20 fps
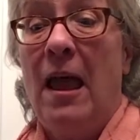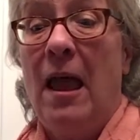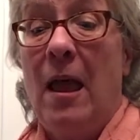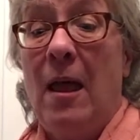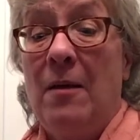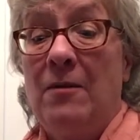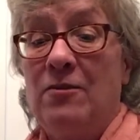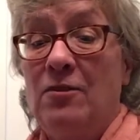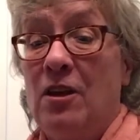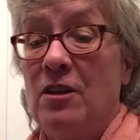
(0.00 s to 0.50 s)

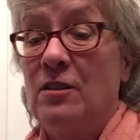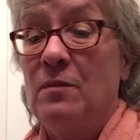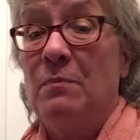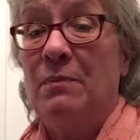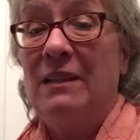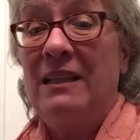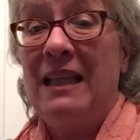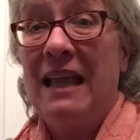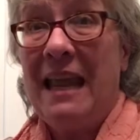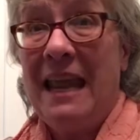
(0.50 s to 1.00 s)
just
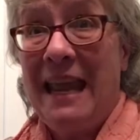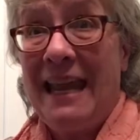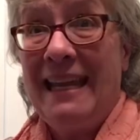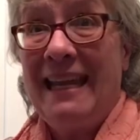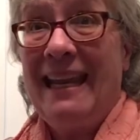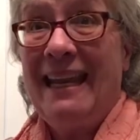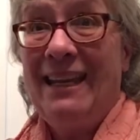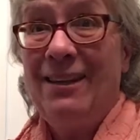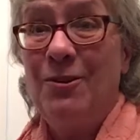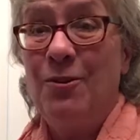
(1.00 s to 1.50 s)
playing
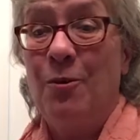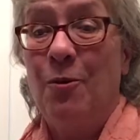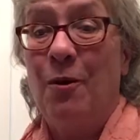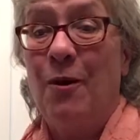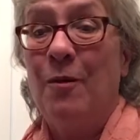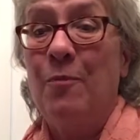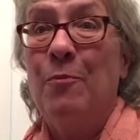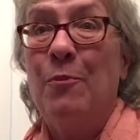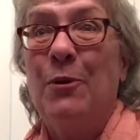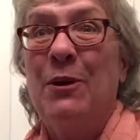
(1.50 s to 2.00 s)
in
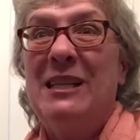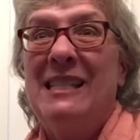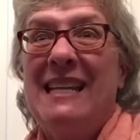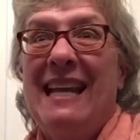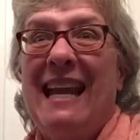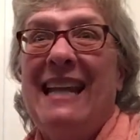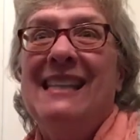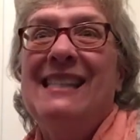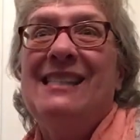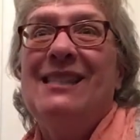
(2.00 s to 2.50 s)
your
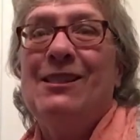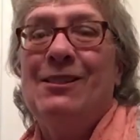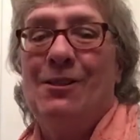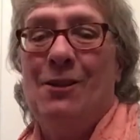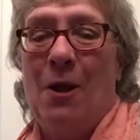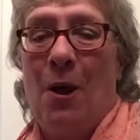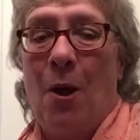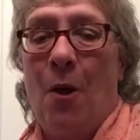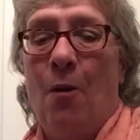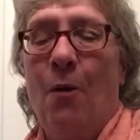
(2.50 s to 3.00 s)
pretend
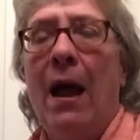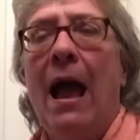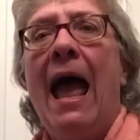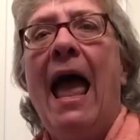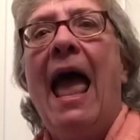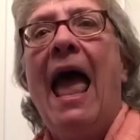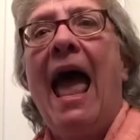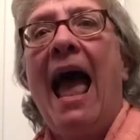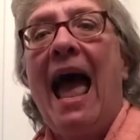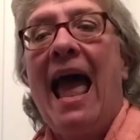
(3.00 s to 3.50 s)
snow.
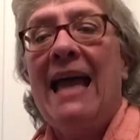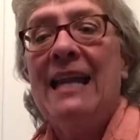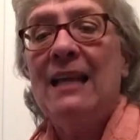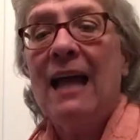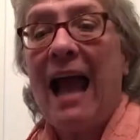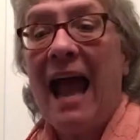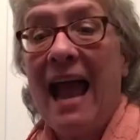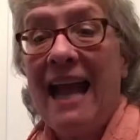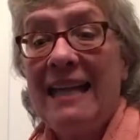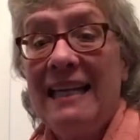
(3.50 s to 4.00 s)

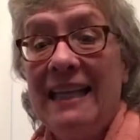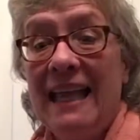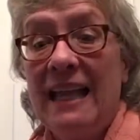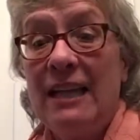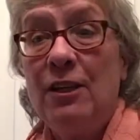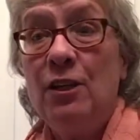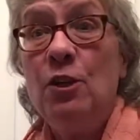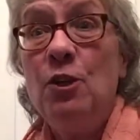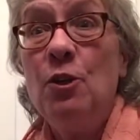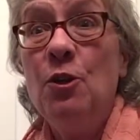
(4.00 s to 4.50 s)
And I'd
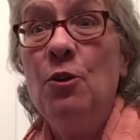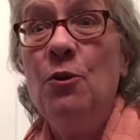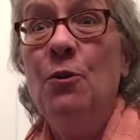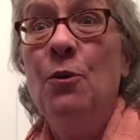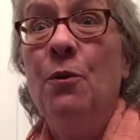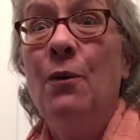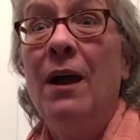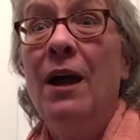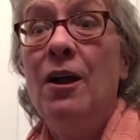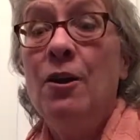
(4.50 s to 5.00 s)
like
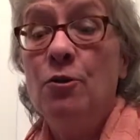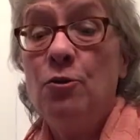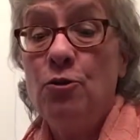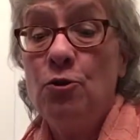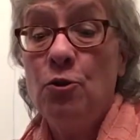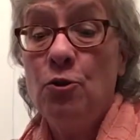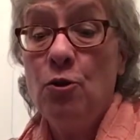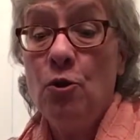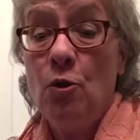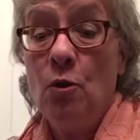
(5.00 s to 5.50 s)
you
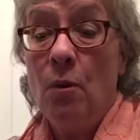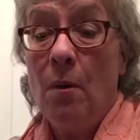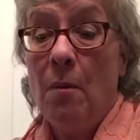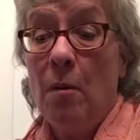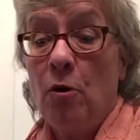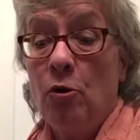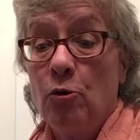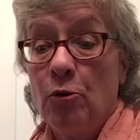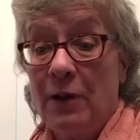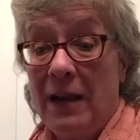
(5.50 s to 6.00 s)
to
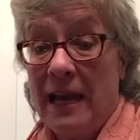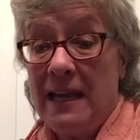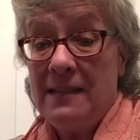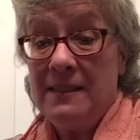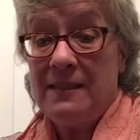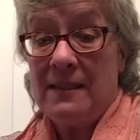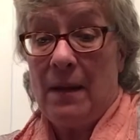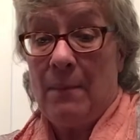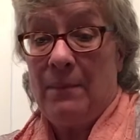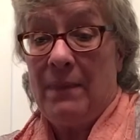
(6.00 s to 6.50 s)
create
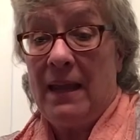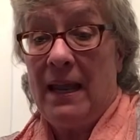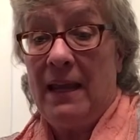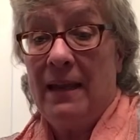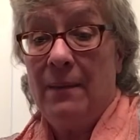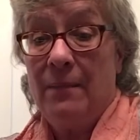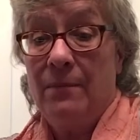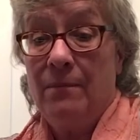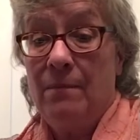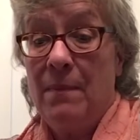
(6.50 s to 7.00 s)

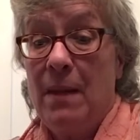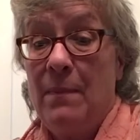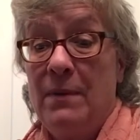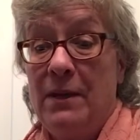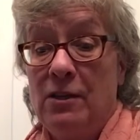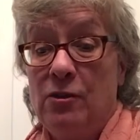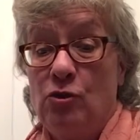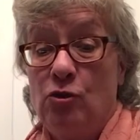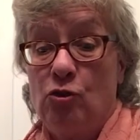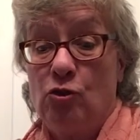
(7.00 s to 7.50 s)
something, maybe
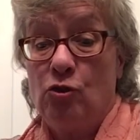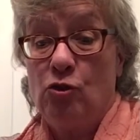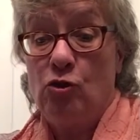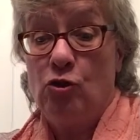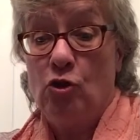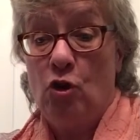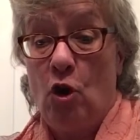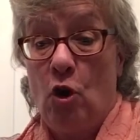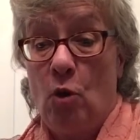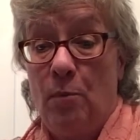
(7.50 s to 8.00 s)
a
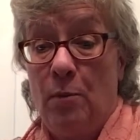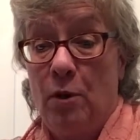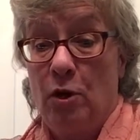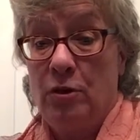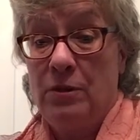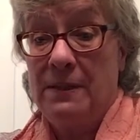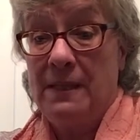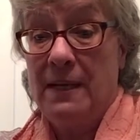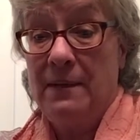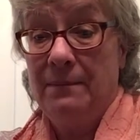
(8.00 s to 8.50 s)
snow person,